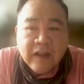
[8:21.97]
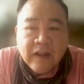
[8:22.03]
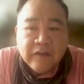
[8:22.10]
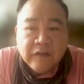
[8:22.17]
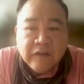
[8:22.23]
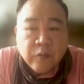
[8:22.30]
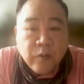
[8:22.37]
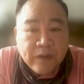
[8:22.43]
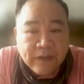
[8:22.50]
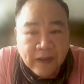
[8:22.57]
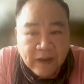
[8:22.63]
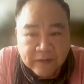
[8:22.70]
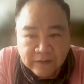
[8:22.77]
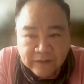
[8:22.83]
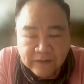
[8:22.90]
to the
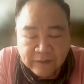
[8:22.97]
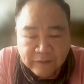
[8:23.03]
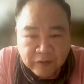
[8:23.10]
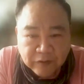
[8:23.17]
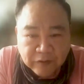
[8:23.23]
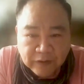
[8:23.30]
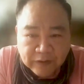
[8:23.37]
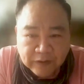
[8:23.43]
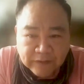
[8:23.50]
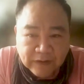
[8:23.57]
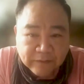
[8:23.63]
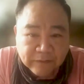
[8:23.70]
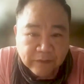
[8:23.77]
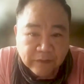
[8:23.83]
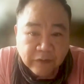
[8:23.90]
1,700 kids
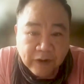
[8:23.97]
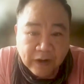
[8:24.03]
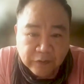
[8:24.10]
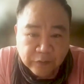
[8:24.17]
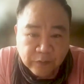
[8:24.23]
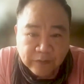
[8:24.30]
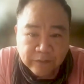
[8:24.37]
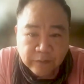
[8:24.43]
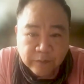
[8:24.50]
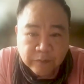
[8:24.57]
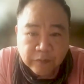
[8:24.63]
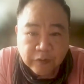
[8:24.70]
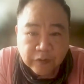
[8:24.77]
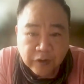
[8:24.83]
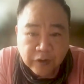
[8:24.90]
that graduate from
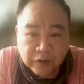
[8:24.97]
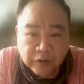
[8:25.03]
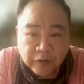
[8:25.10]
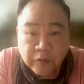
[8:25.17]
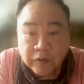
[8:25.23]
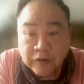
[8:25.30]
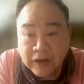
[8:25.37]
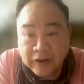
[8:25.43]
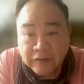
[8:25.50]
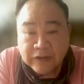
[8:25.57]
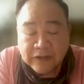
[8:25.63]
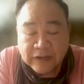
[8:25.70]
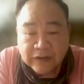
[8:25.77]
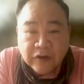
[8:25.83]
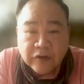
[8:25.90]
KOTO or
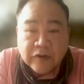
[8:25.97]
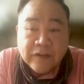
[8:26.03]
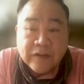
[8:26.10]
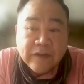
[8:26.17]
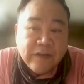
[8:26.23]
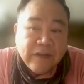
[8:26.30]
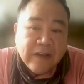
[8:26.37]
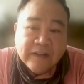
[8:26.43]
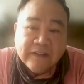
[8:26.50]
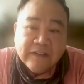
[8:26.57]
currently in KOTO is